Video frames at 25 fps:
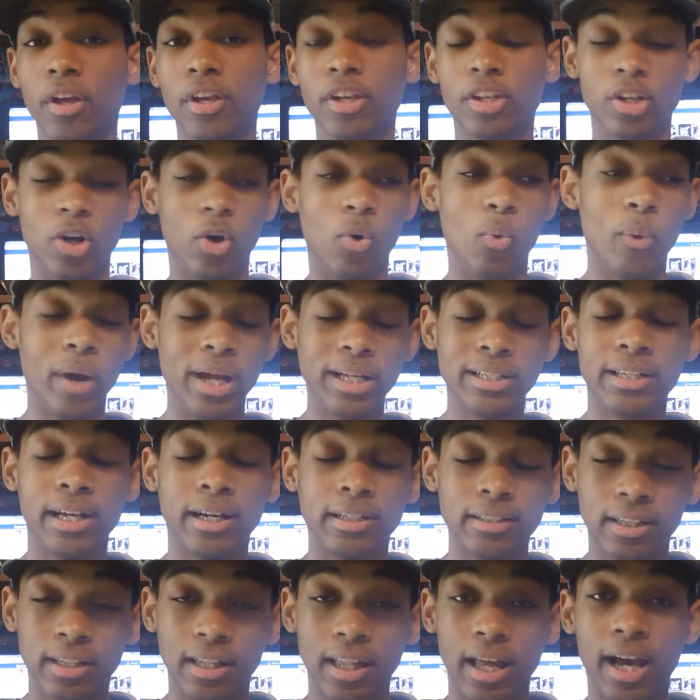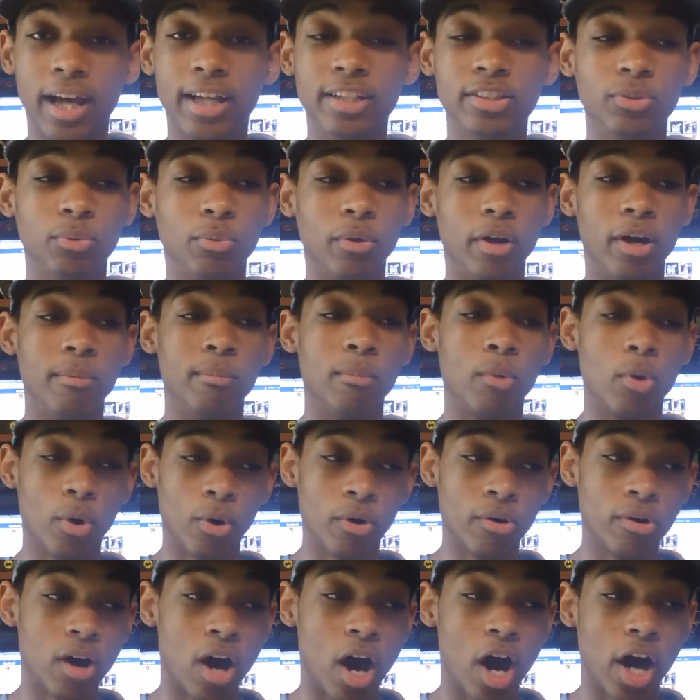Wait down the line to where
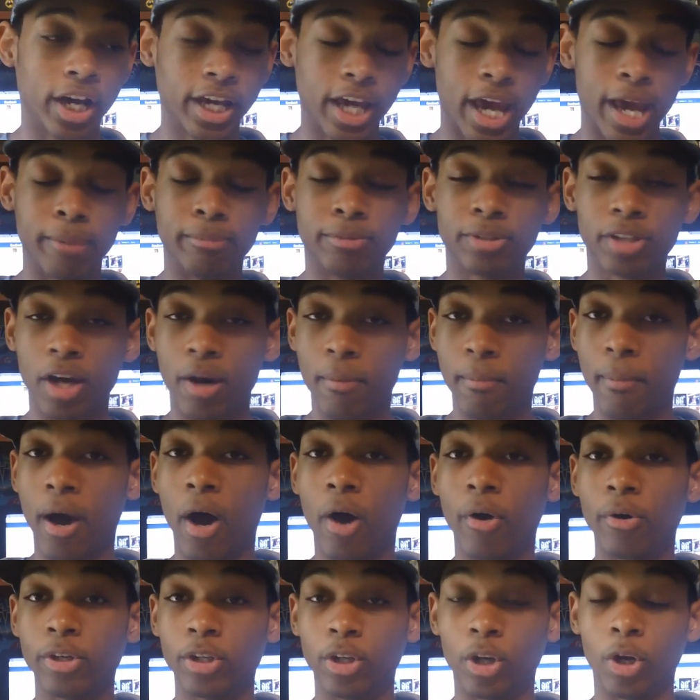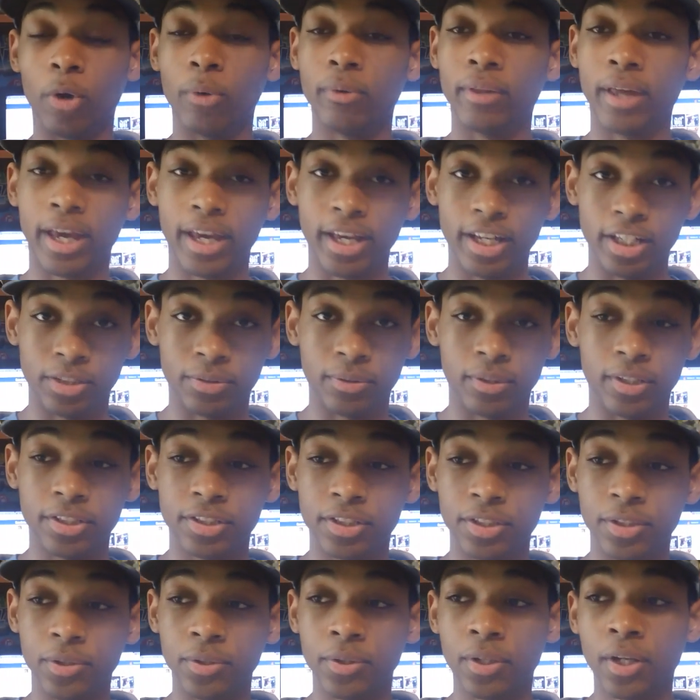more games come out, that
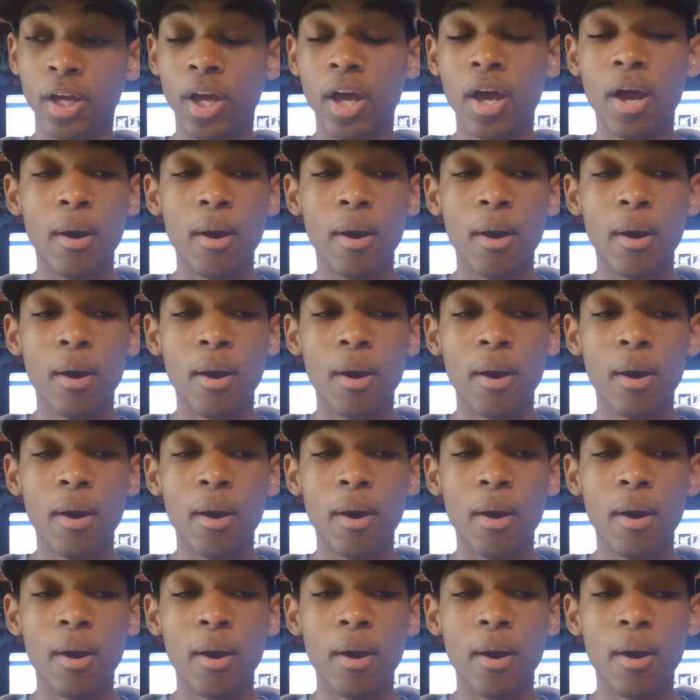interest you.